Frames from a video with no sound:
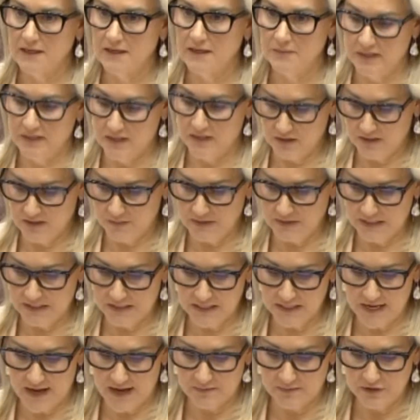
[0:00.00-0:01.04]
Because
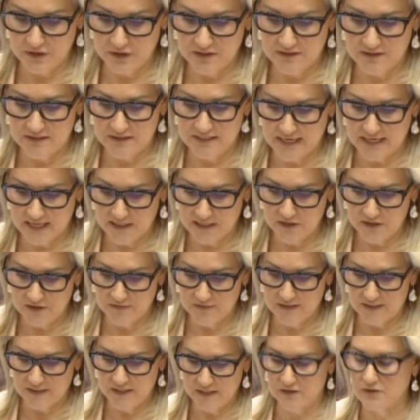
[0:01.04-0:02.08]
Mr. Lapshina dared to
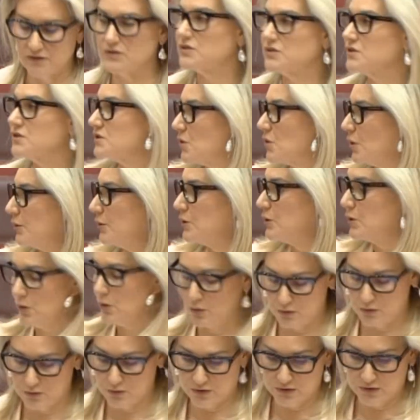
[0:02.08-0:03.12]
visit the
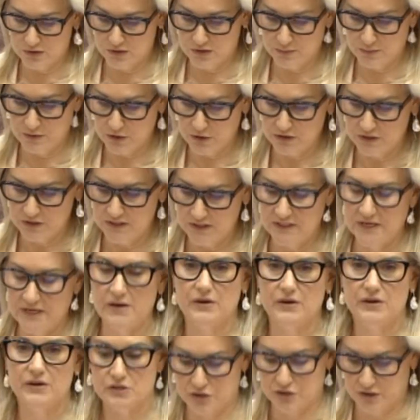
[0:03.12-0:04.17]
so-called disputed
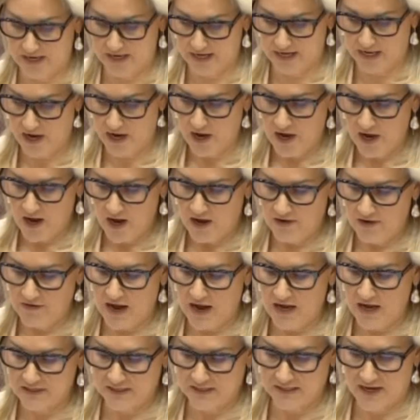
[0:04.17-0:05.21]
territory of
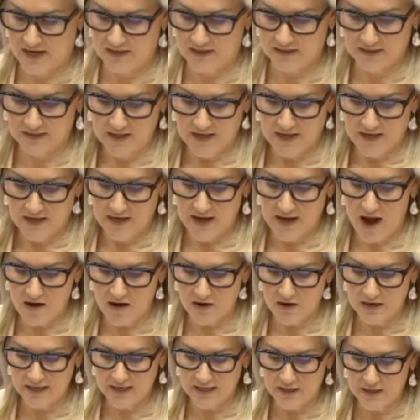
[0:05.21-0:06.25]
Artsakh,
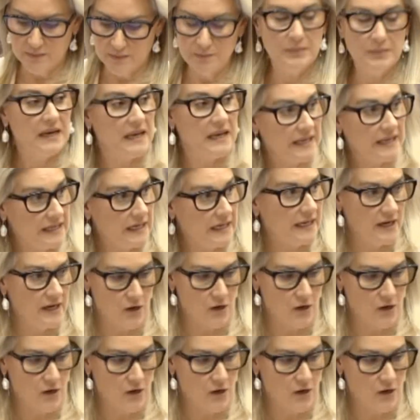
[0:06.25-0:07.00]
currently completely